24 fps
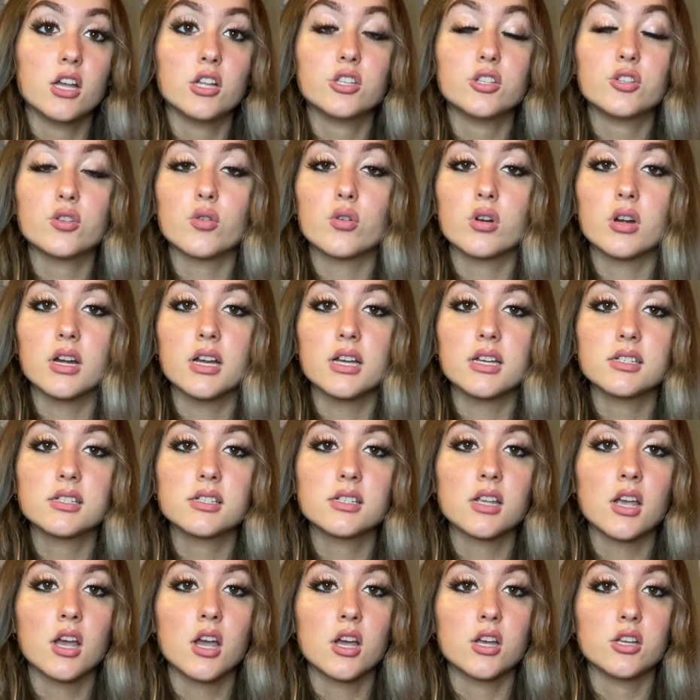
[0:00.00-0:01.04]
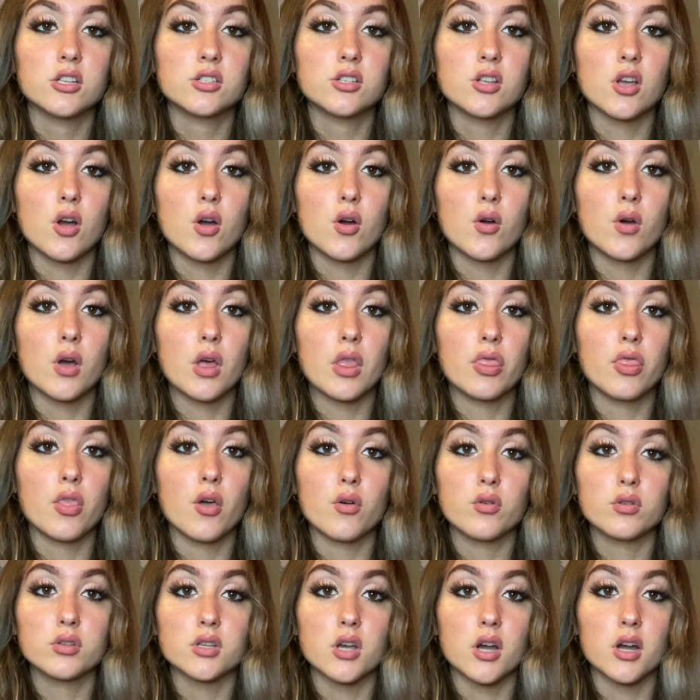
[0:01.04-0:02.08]
Taurus. So
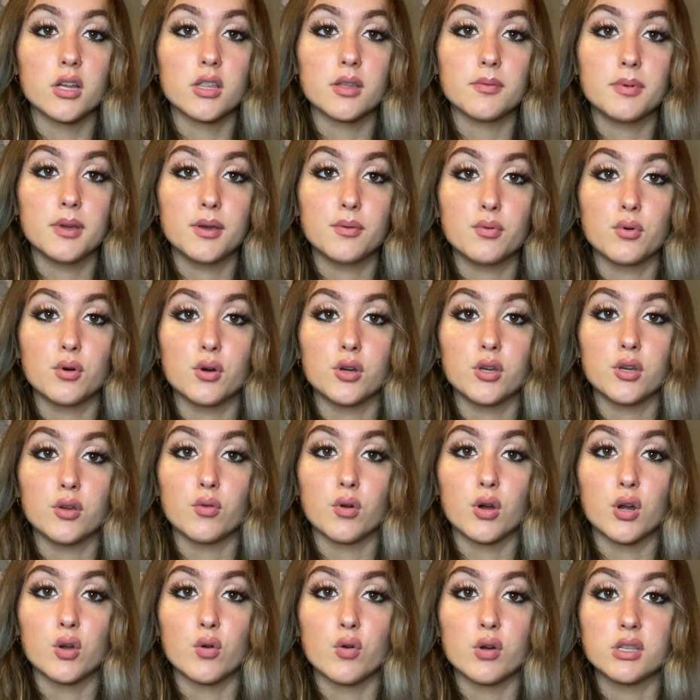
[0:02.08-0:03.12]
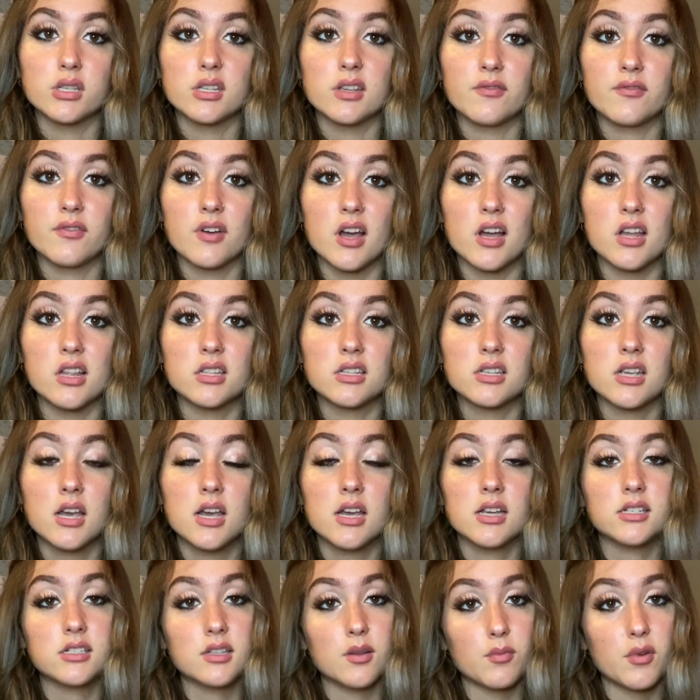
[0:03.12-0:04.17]
those are the people you are going to find
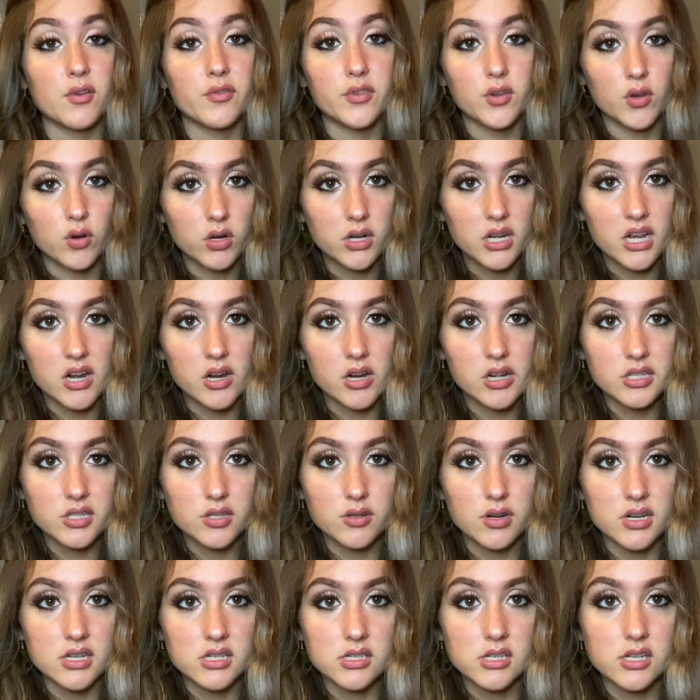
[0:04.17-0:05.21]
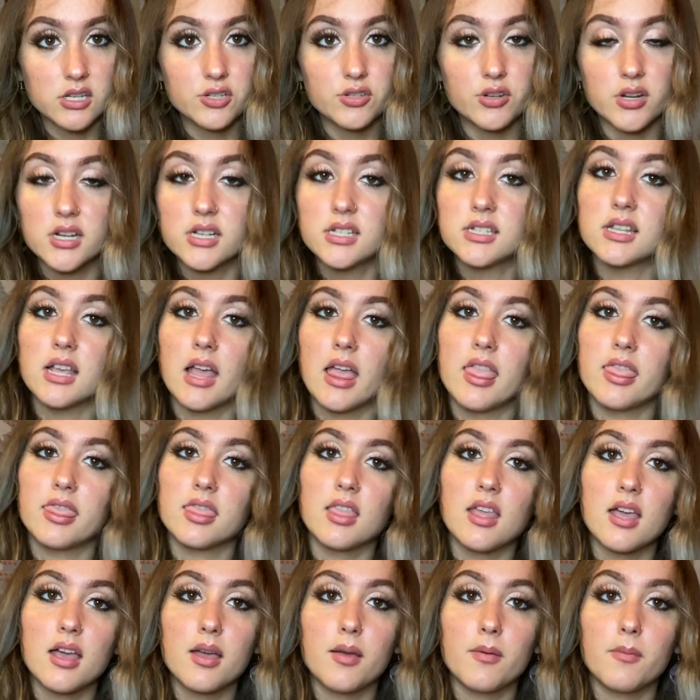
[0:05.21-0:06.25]
some of your characteristic traits in
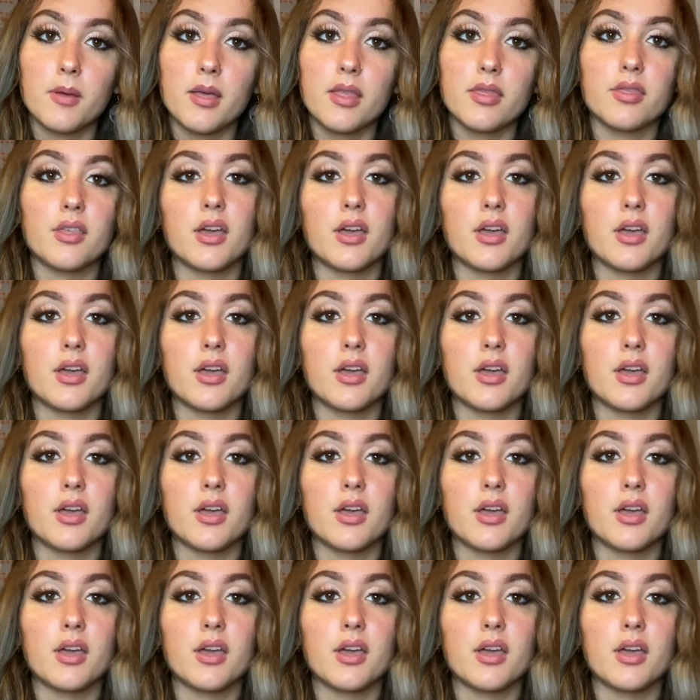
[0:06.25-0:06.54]
them.